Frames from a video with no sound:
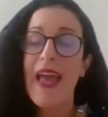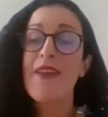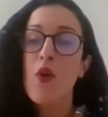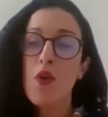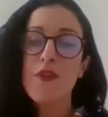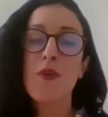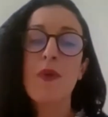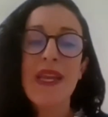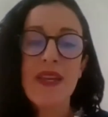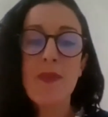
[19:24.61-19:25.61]
and also
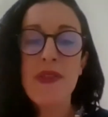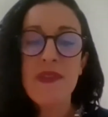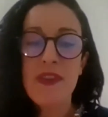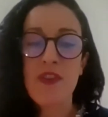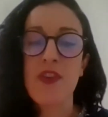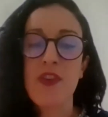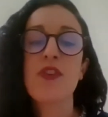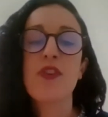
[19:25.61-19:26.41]
in a position